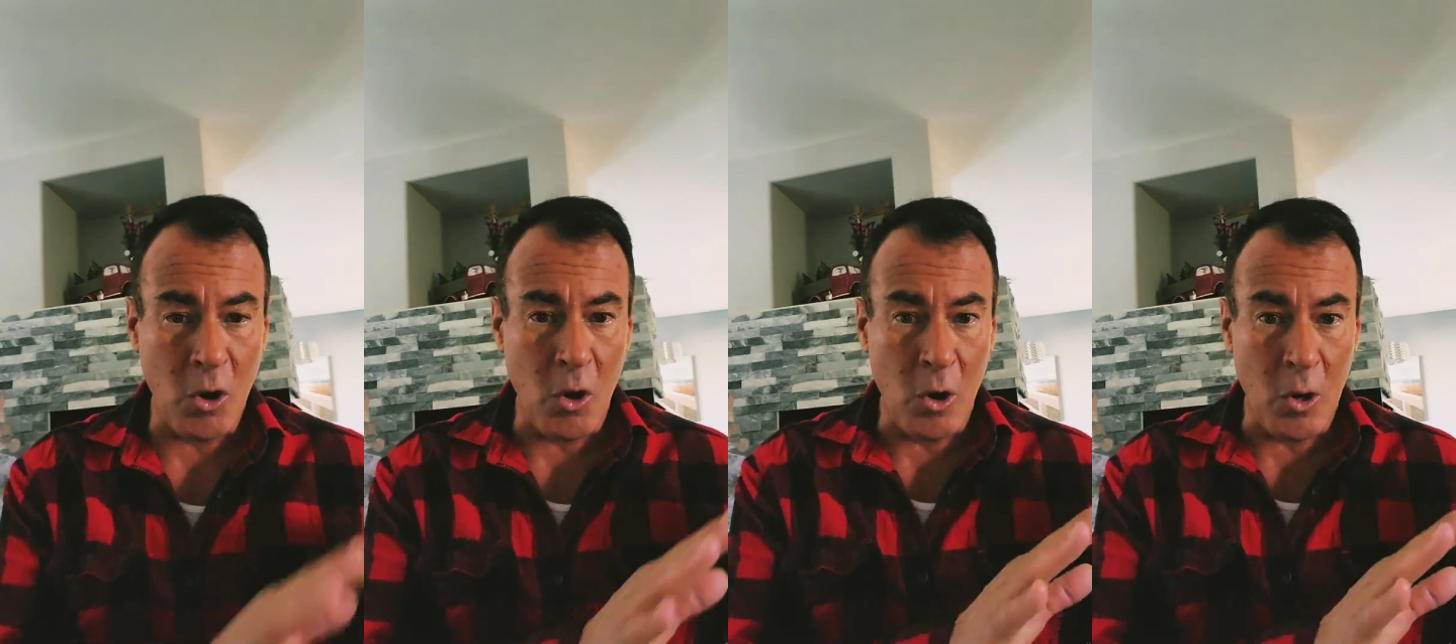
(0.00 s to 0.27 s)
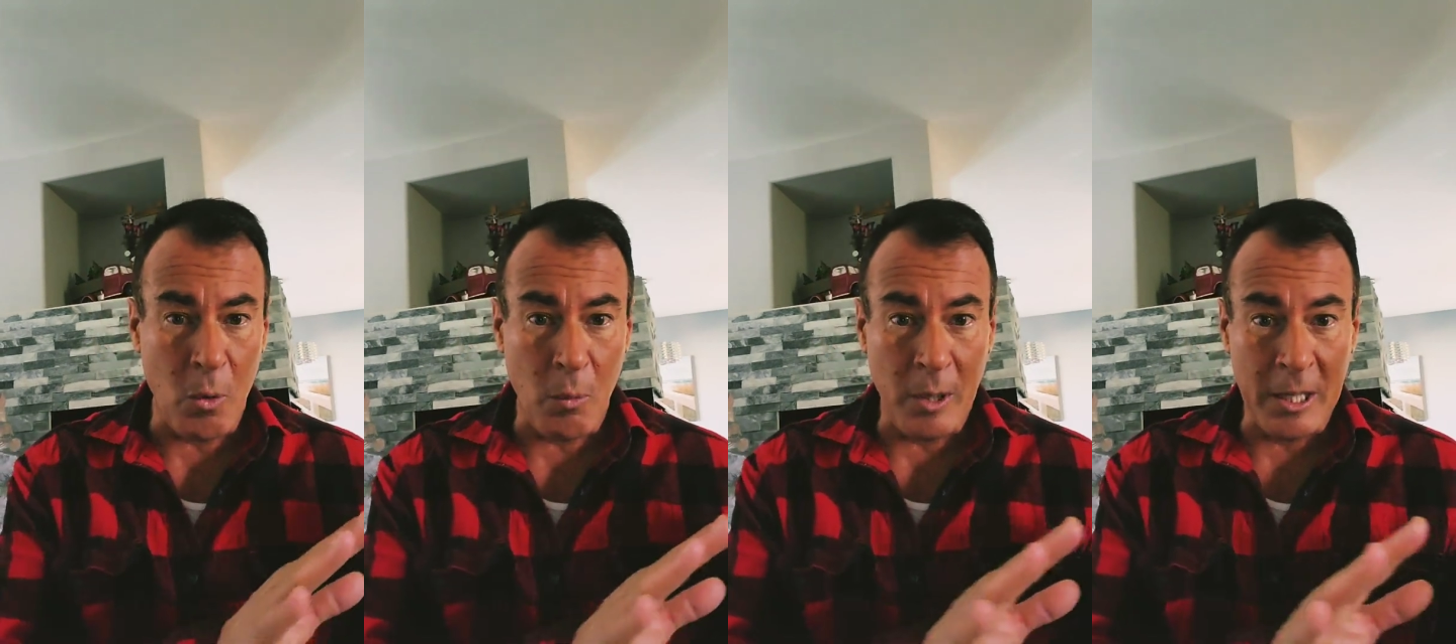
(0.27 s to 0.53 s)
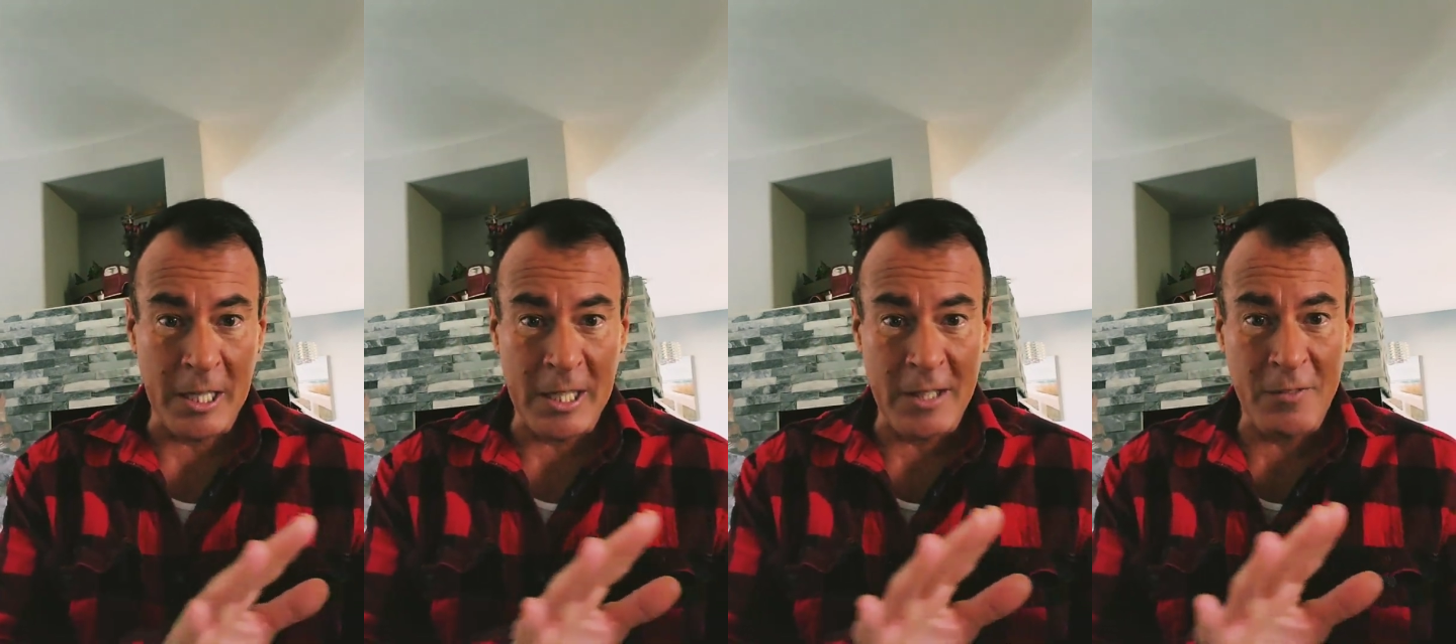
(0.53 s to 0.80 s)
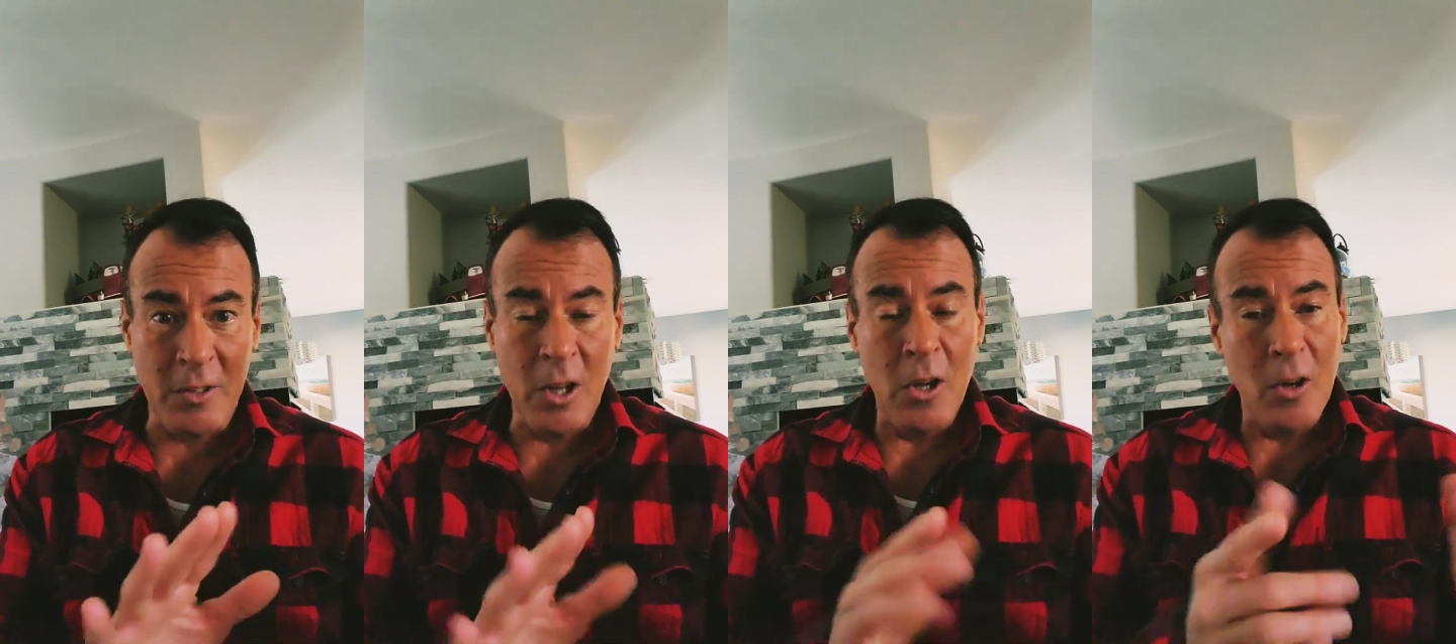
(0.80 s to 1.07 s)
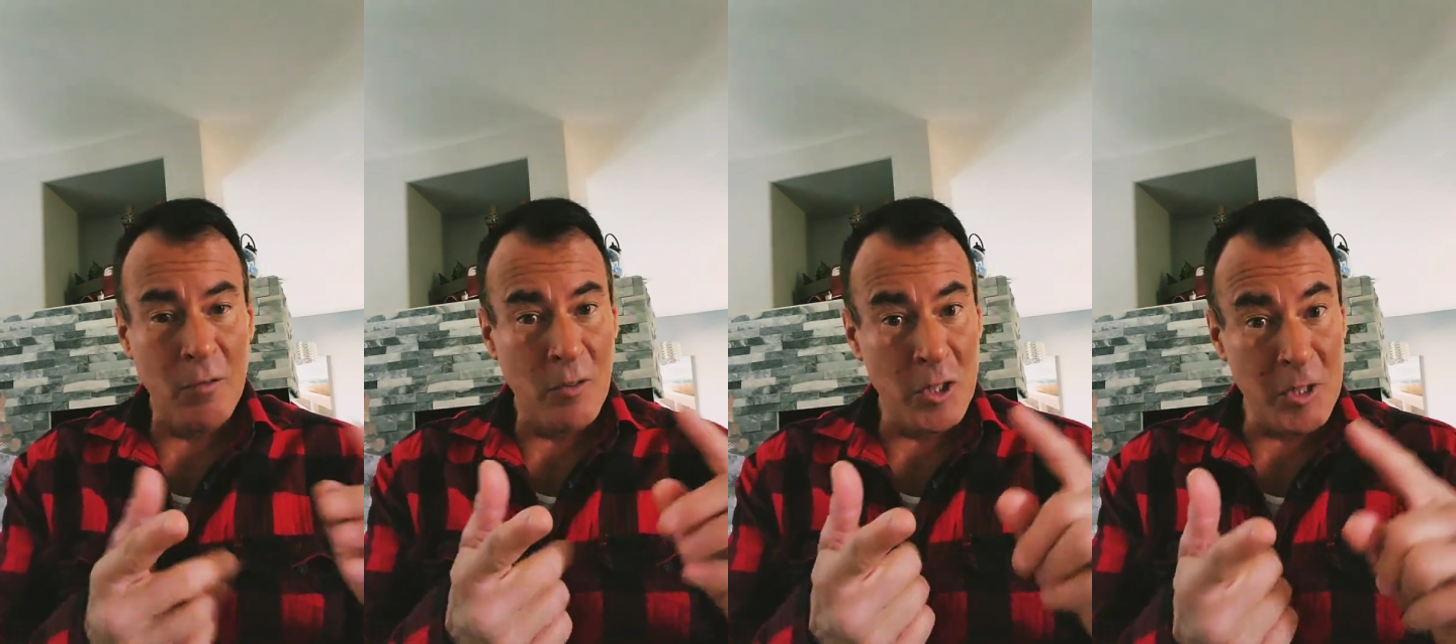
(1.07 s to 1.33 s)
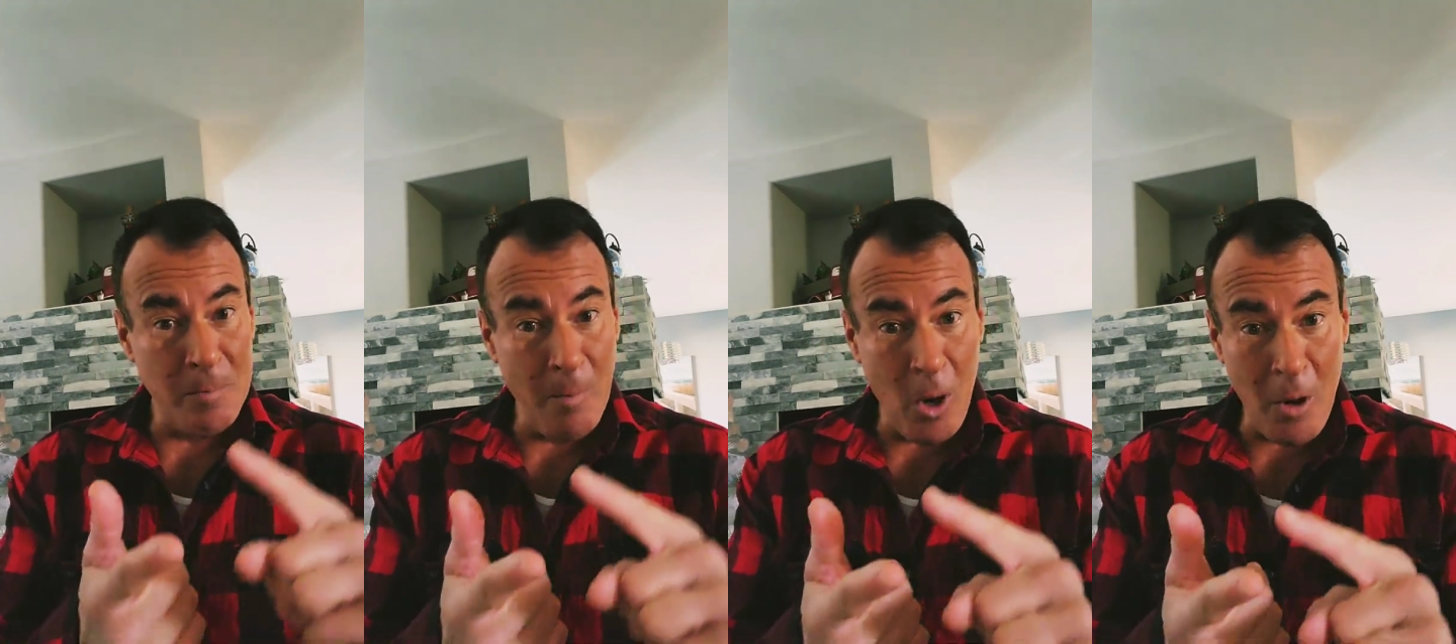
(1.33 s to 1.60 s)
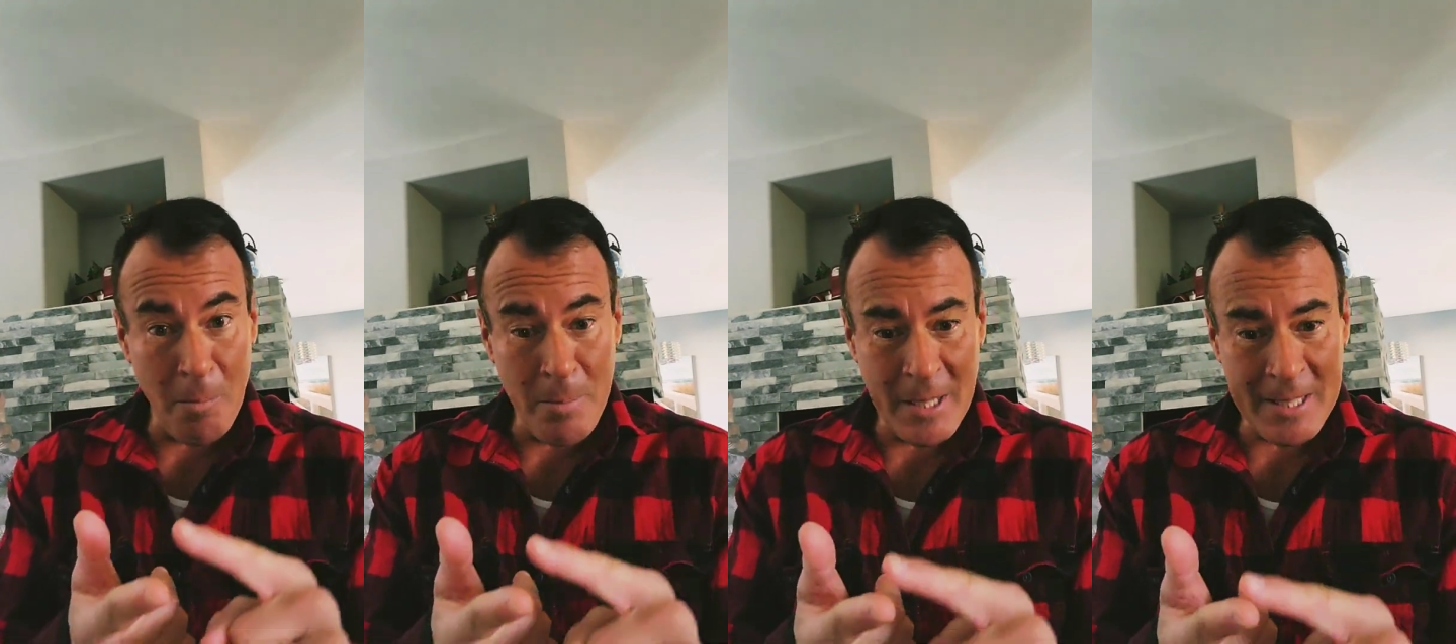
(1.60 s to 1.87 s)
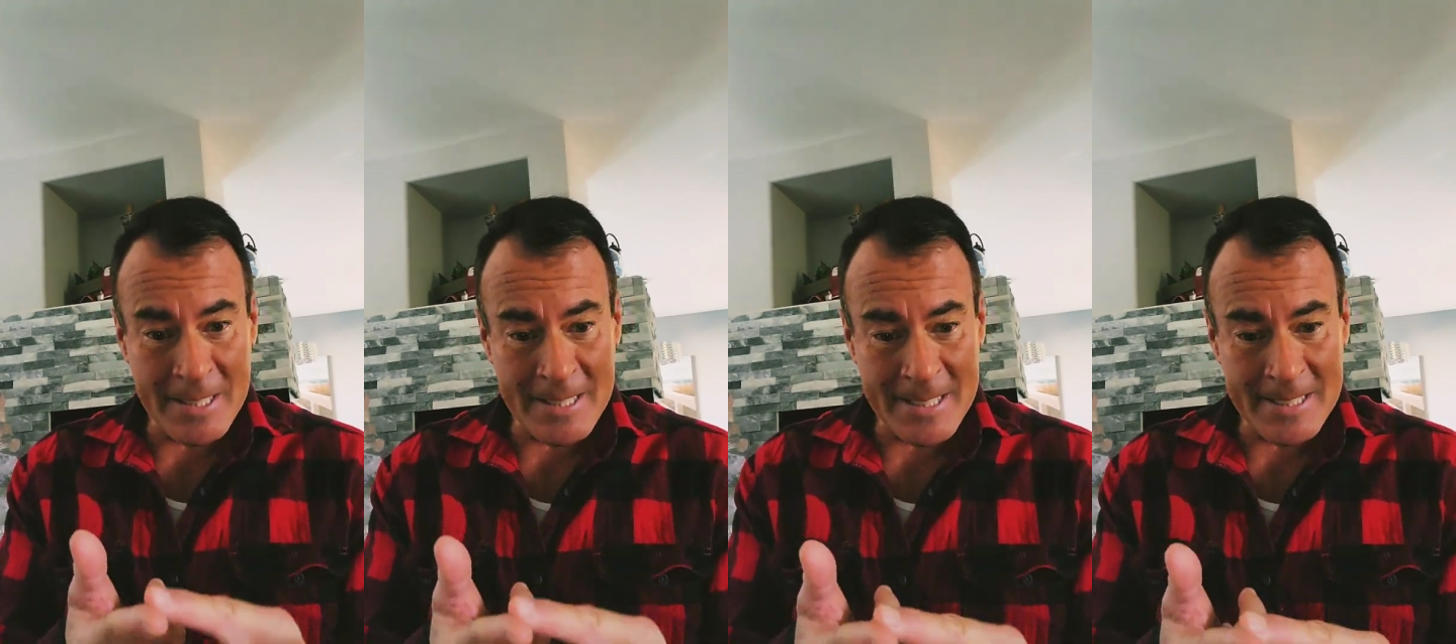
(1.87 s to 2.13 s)
on relief for small
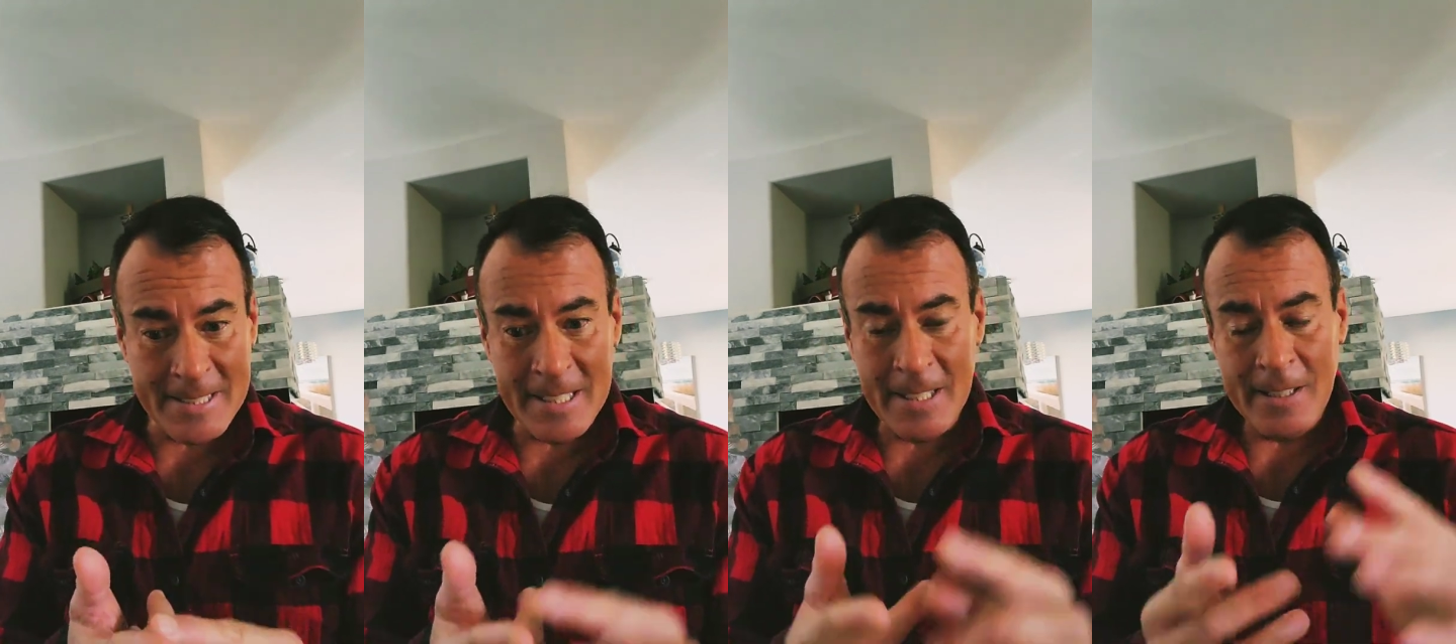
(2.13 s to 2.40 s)
business.